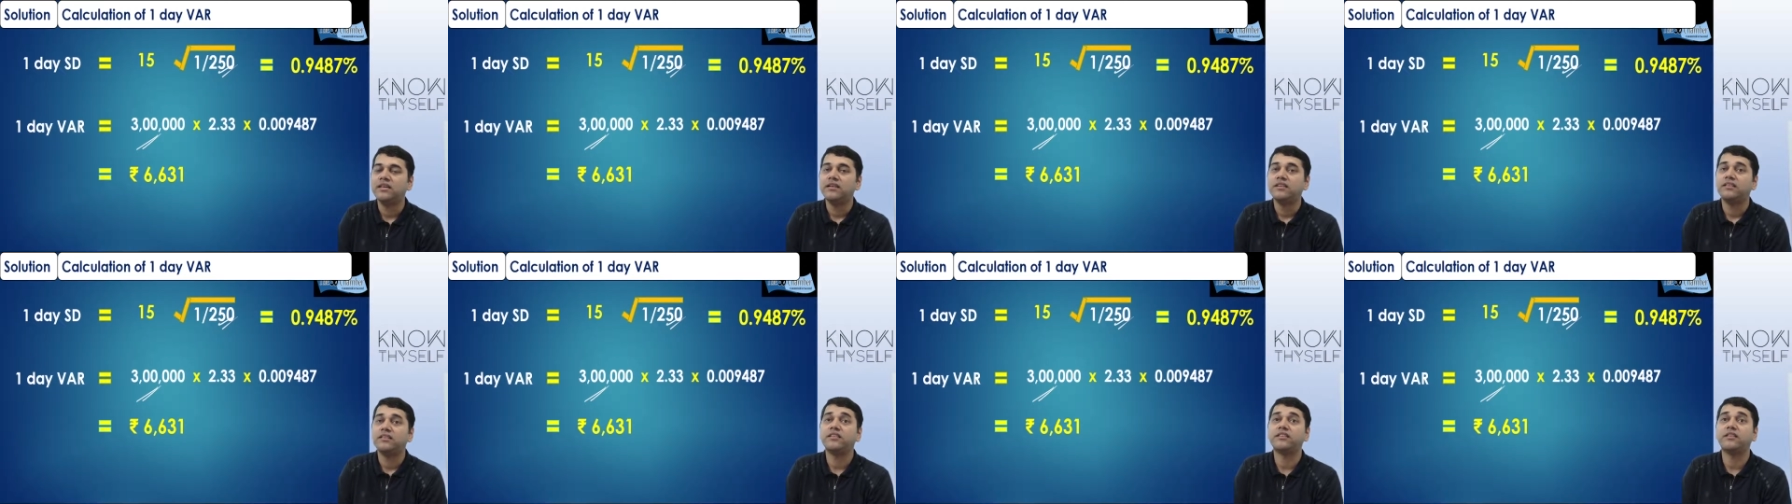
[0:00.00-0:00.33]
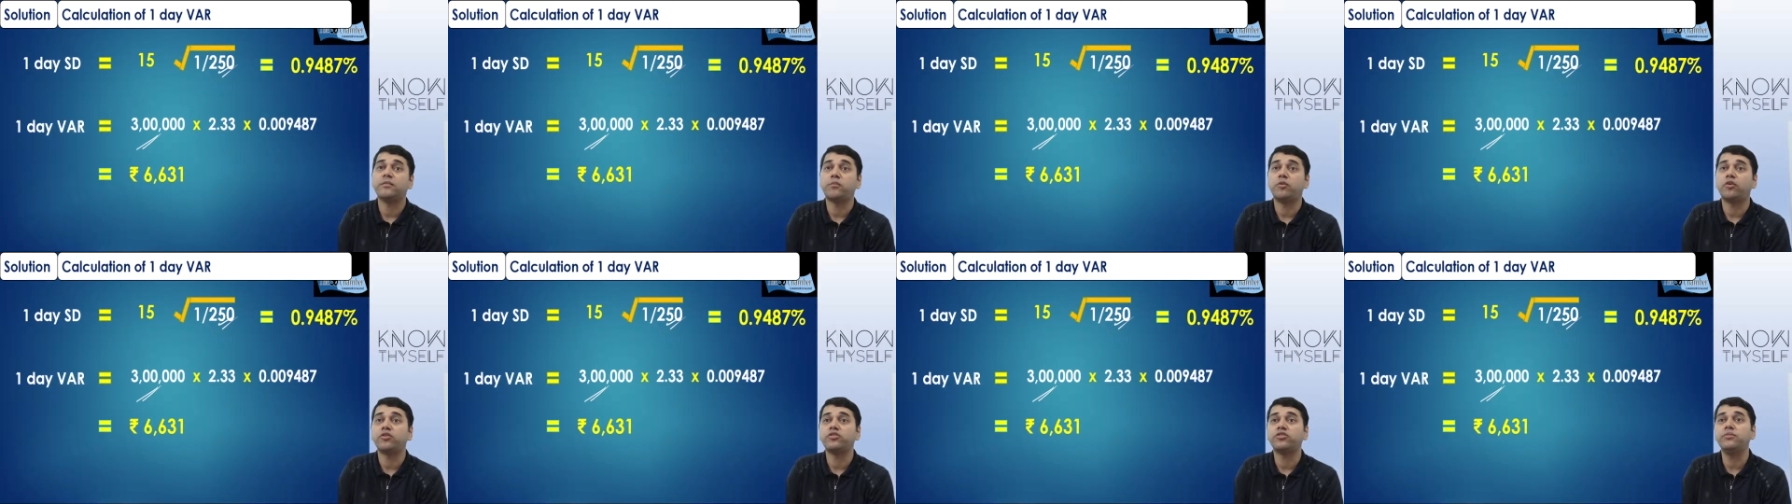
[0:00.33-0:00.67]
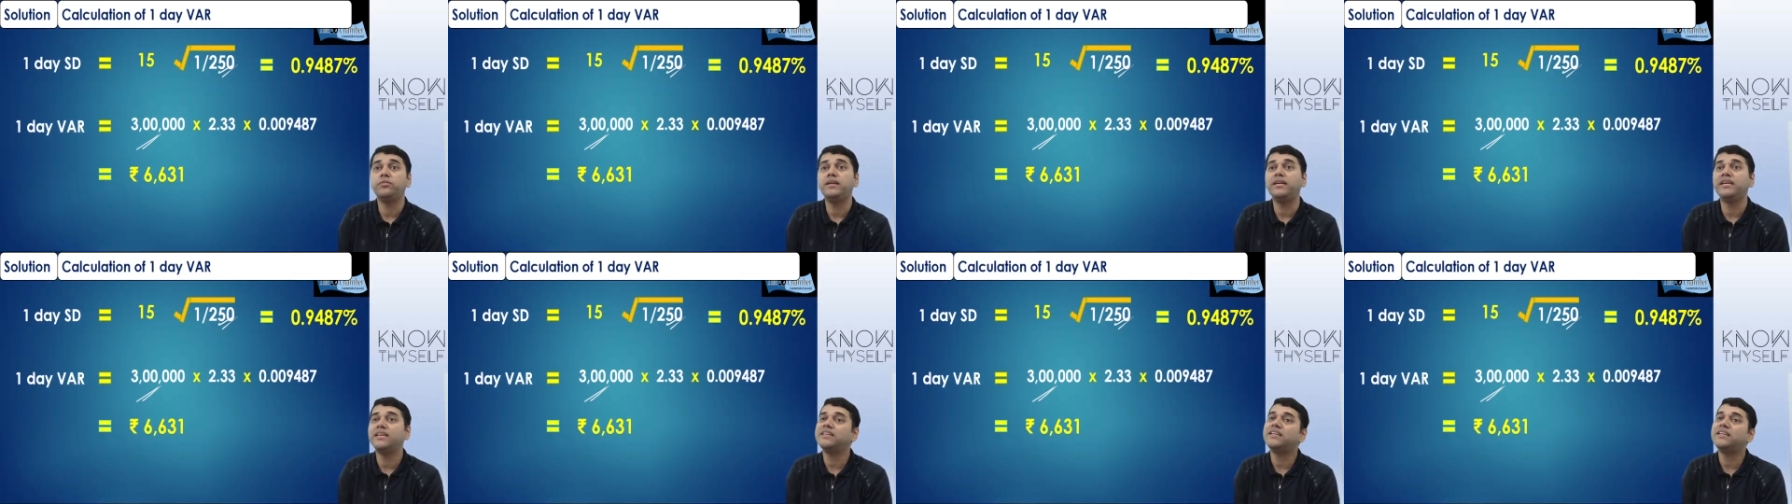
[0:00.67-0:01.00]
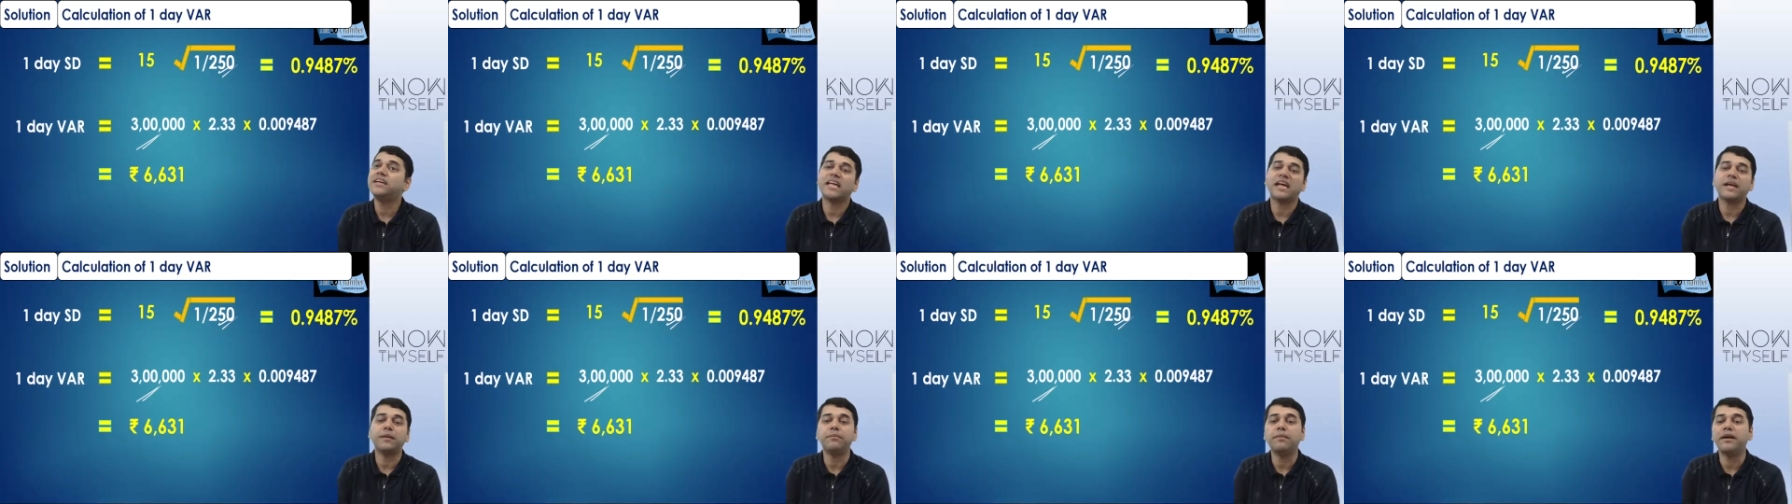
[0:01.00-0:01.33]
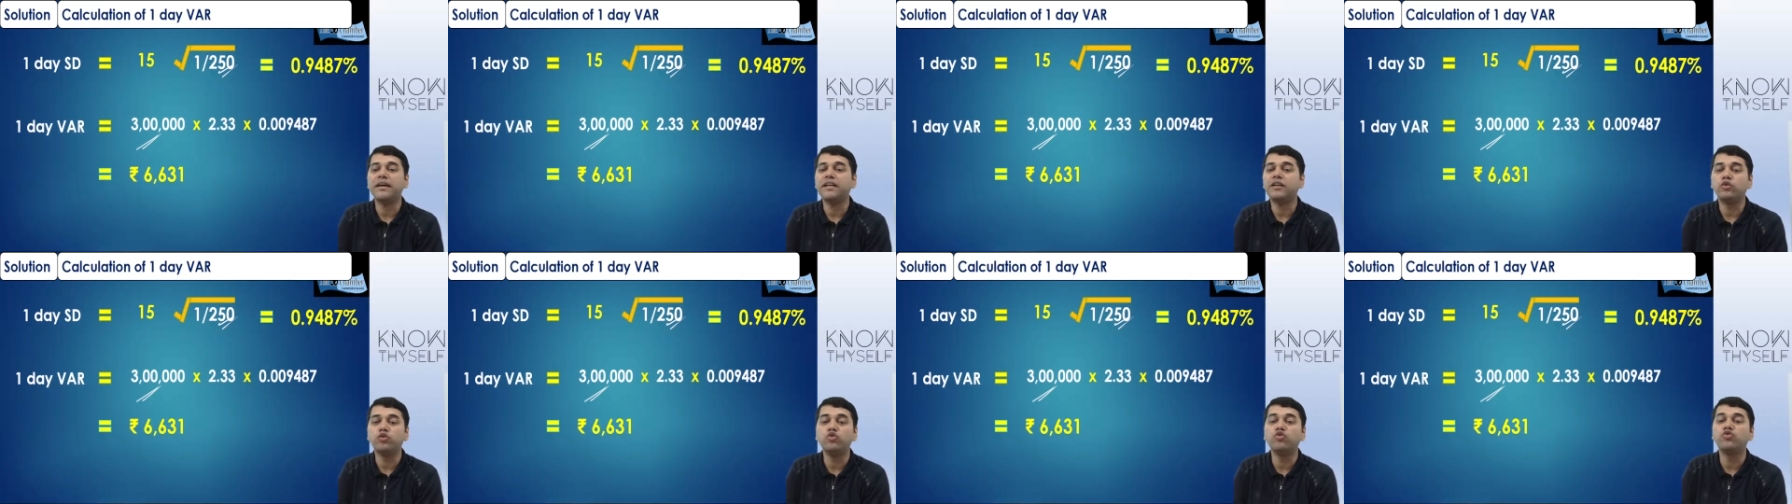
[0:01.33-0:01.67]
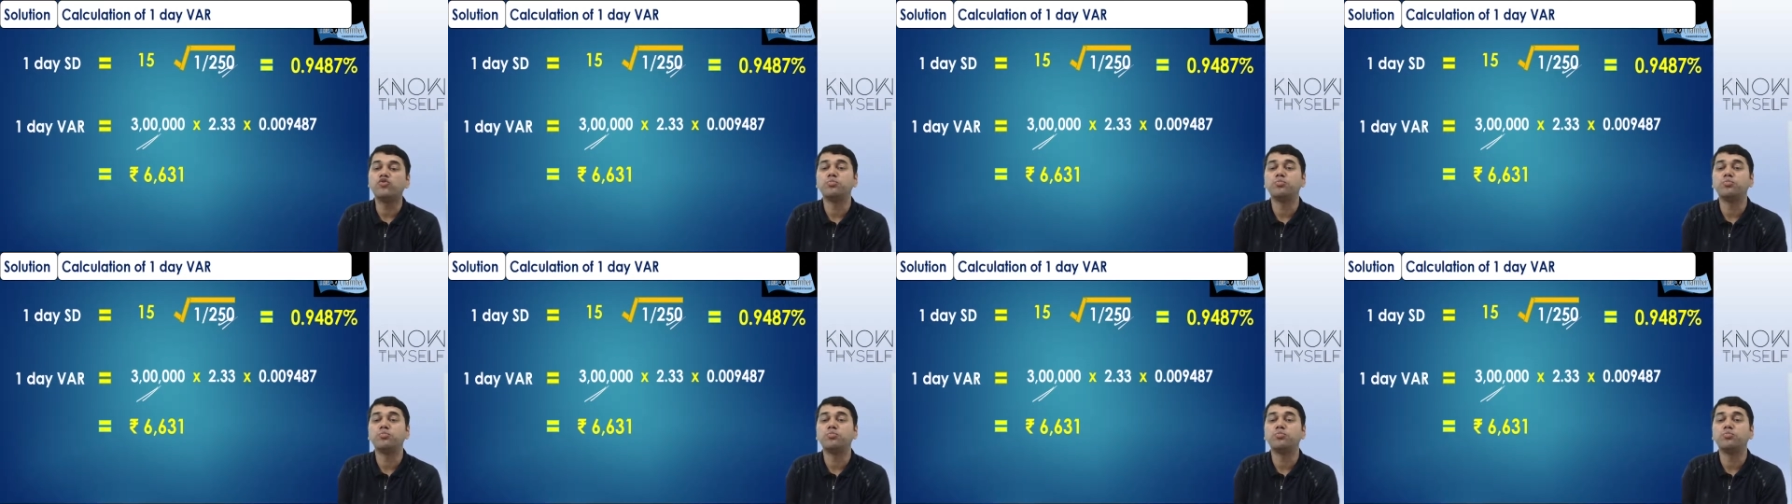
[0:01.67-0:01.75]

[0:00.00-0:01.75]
there's a possibility that I might lose